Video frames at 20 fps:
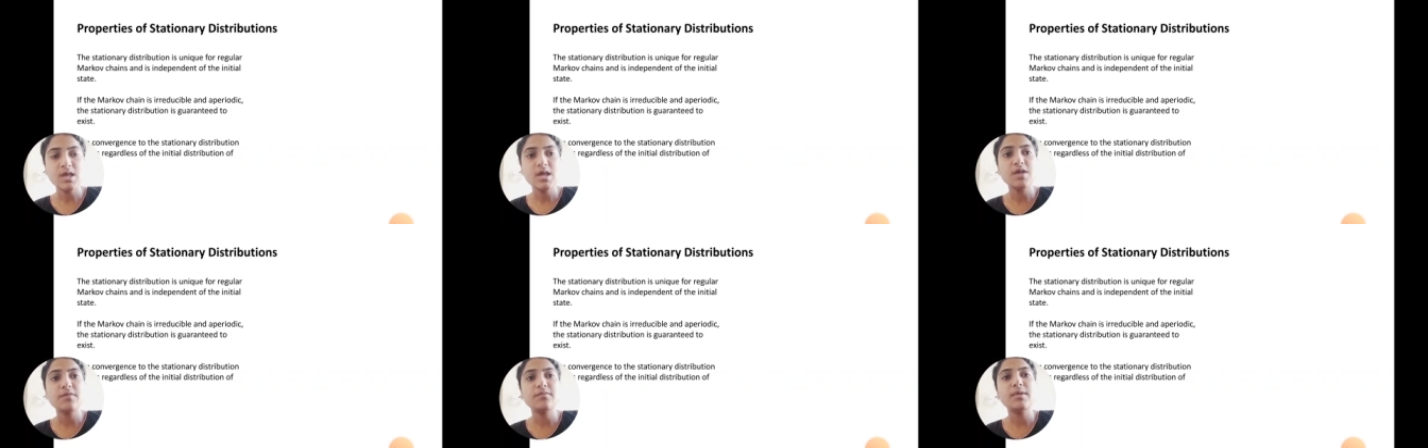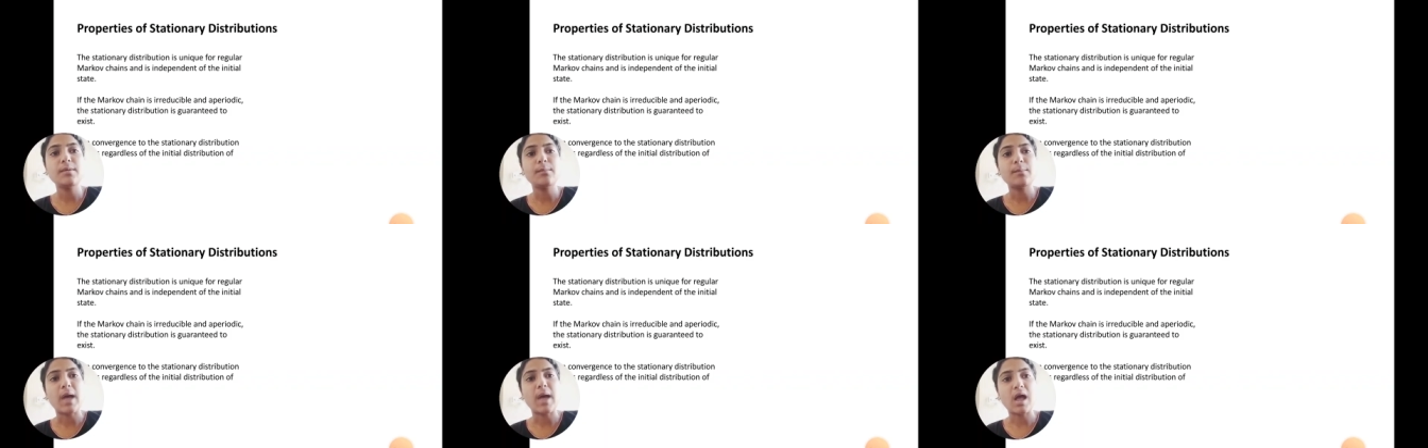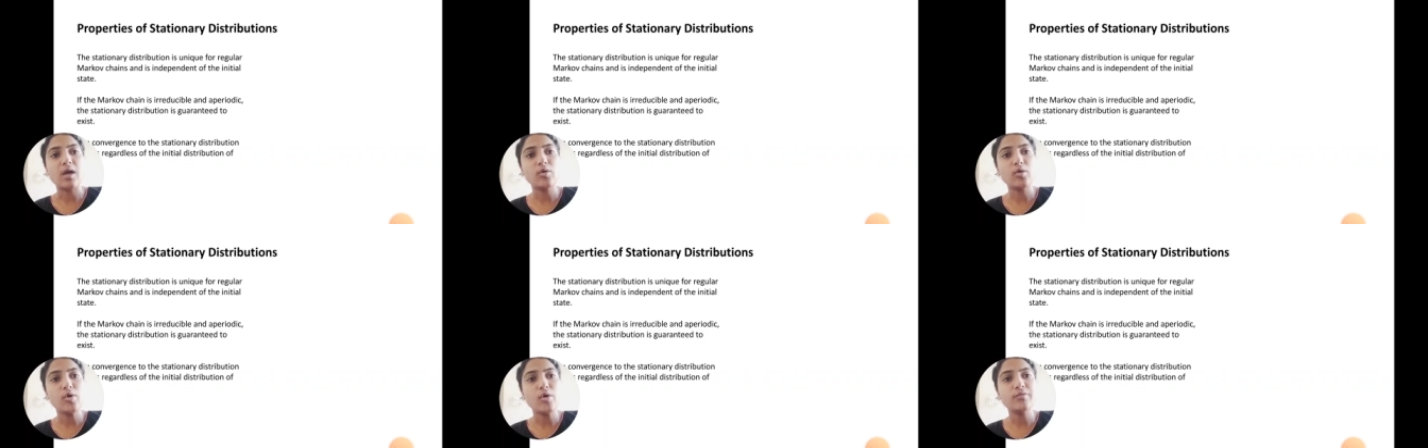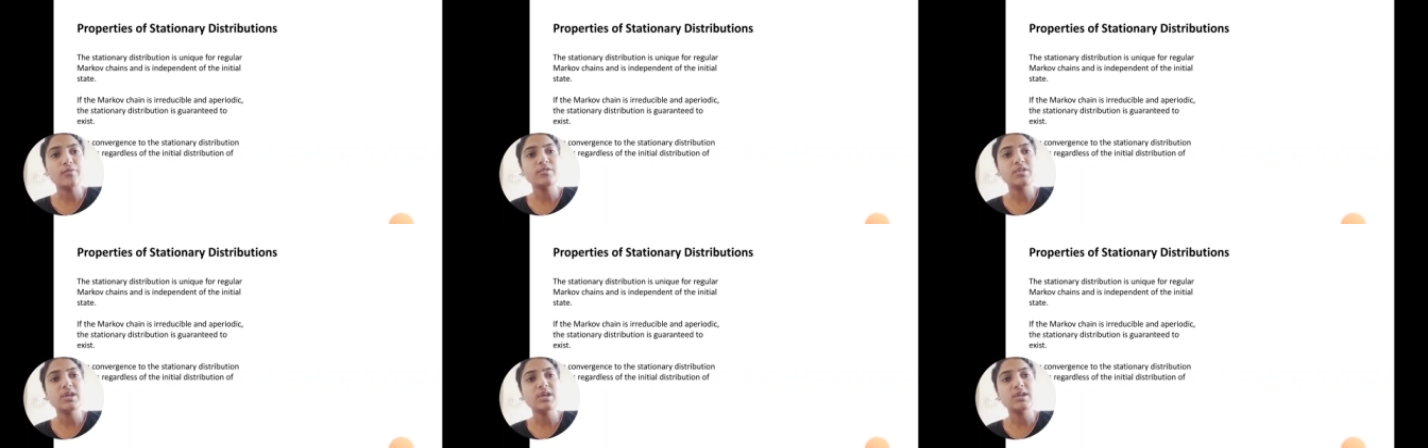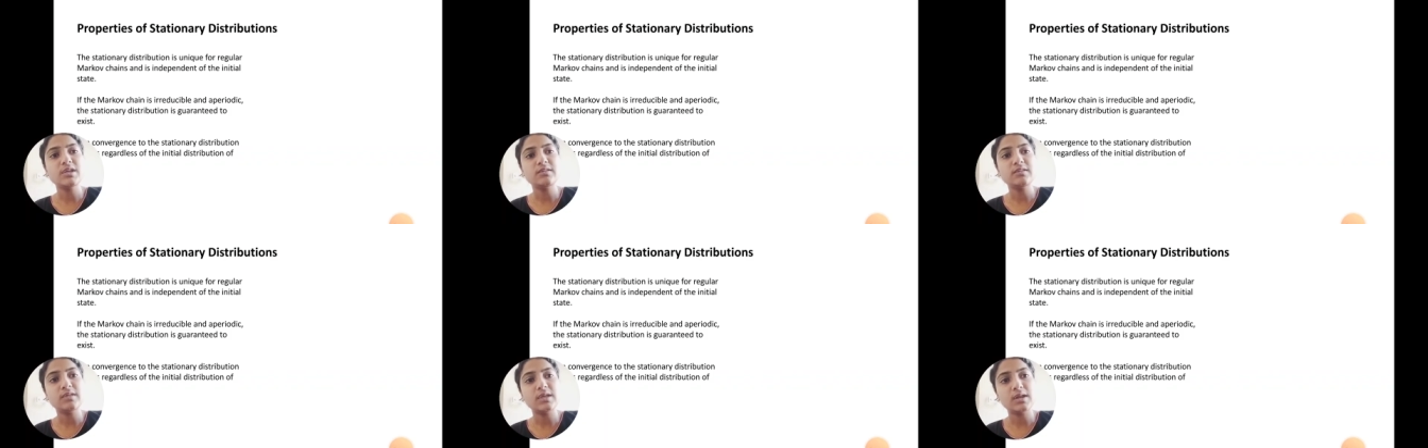If the Markov chain
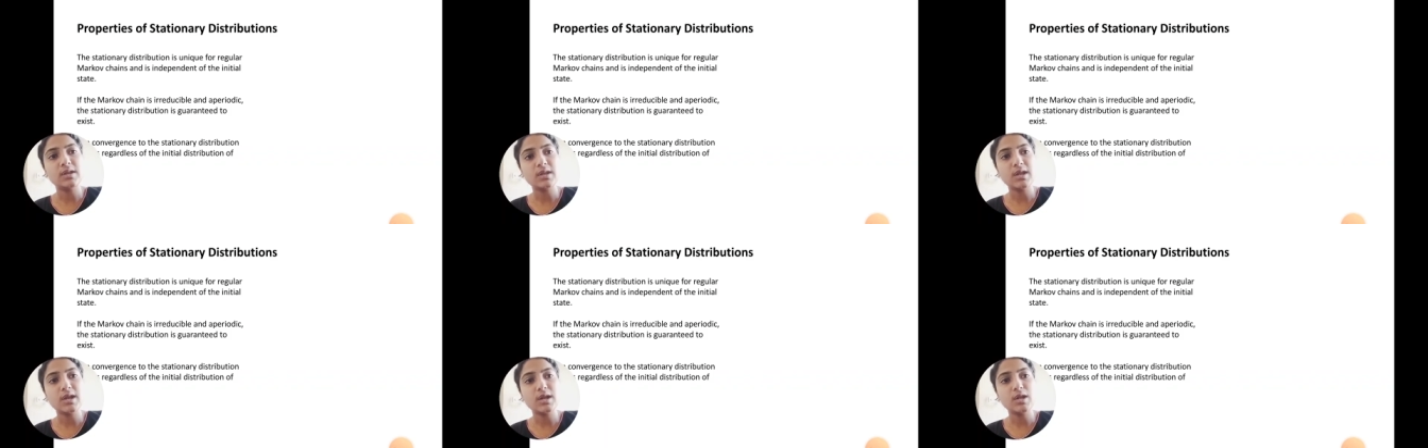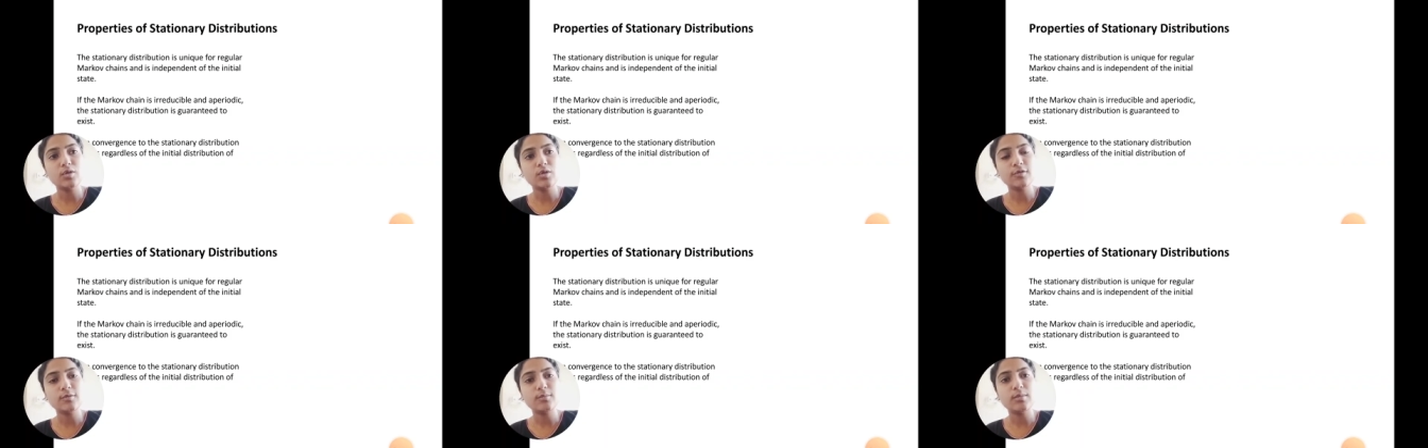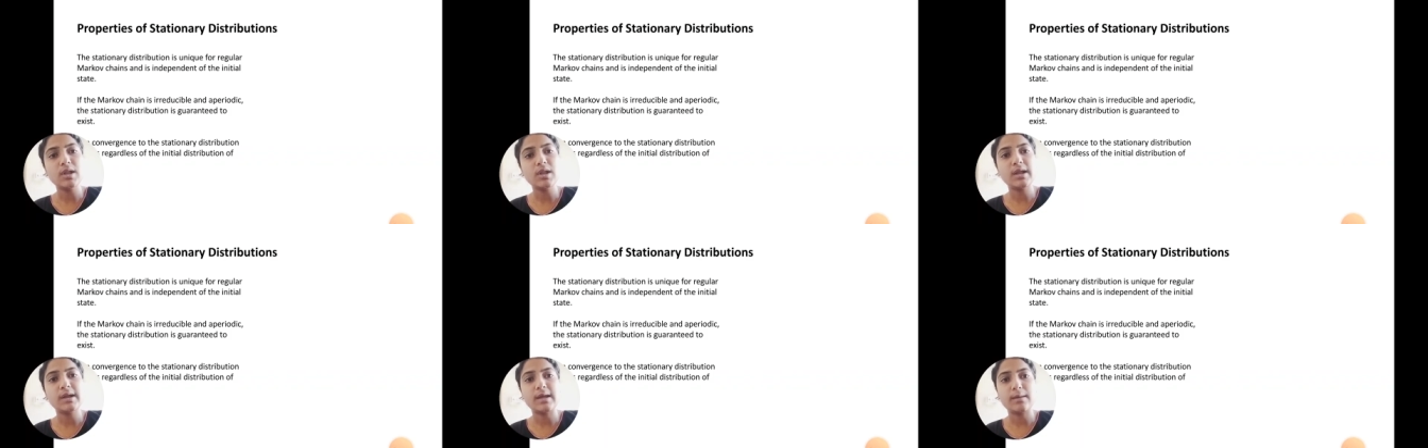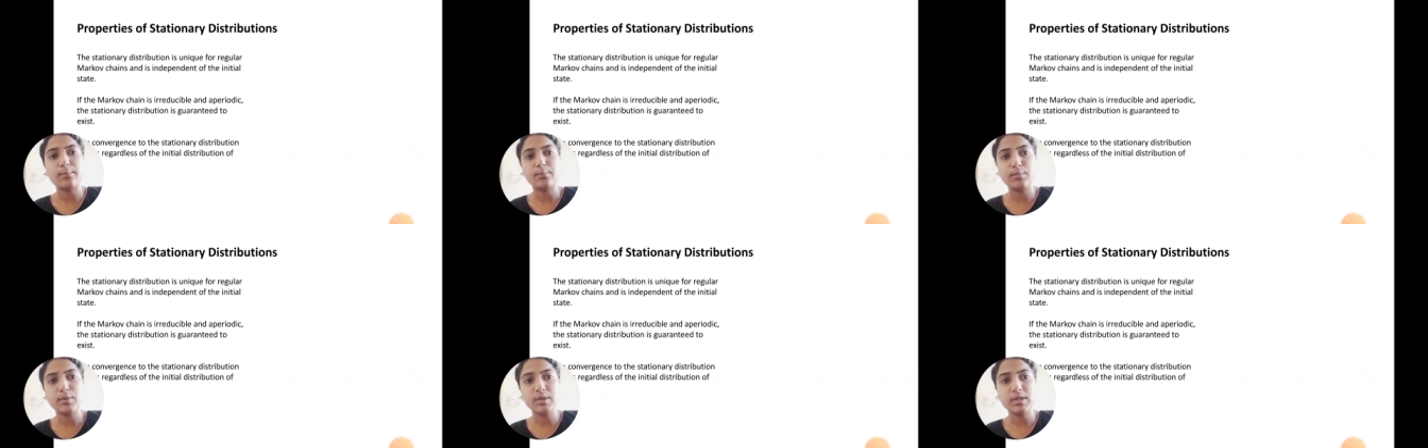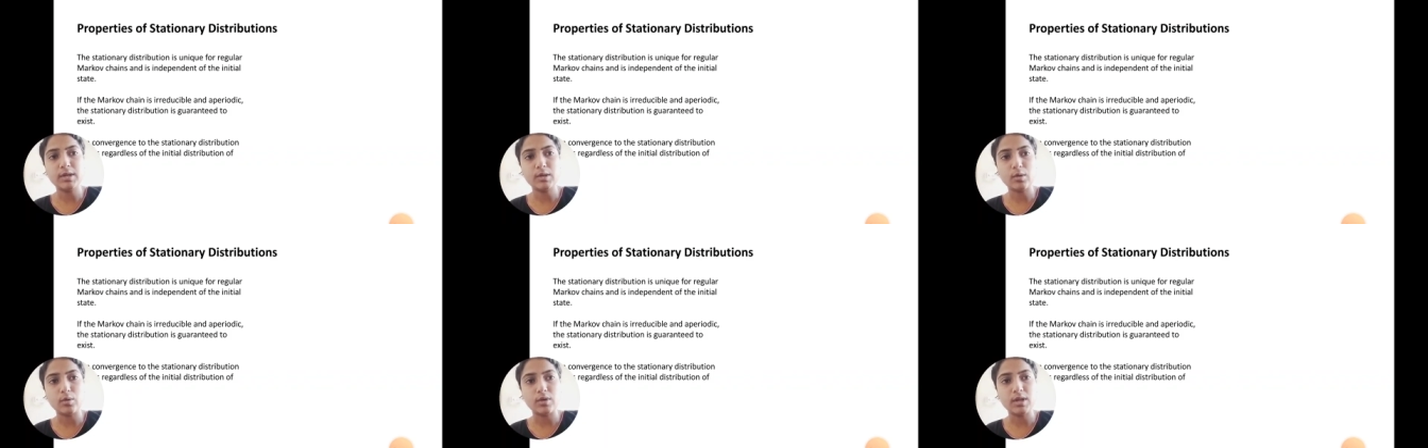is irreducible and
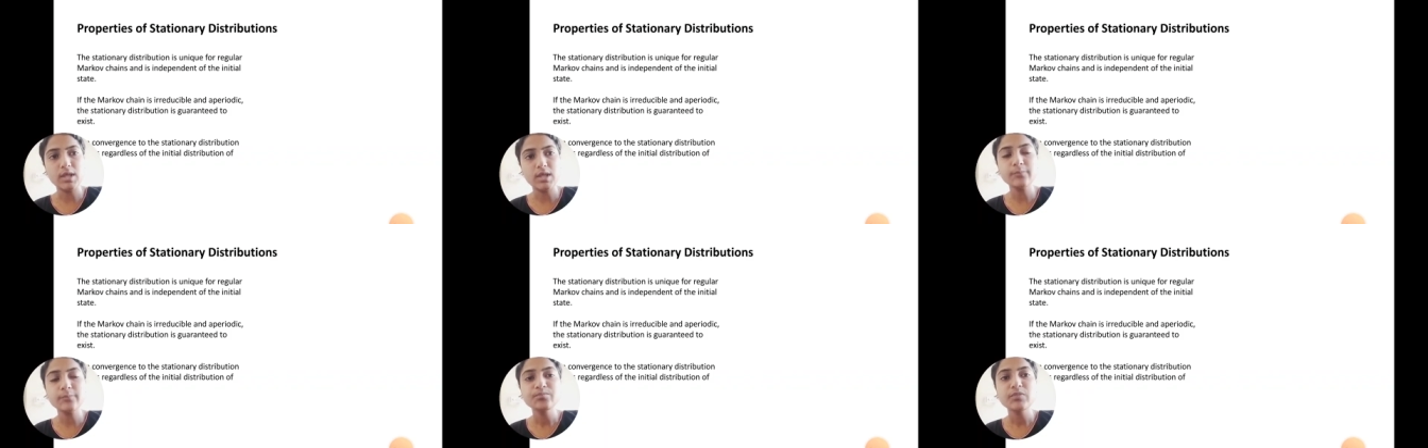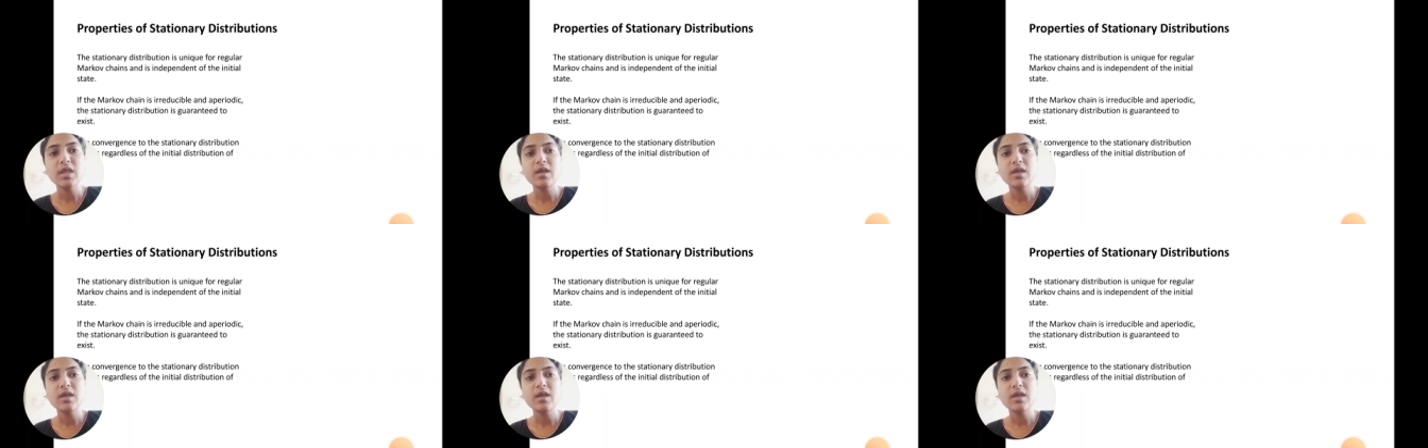aperiodic,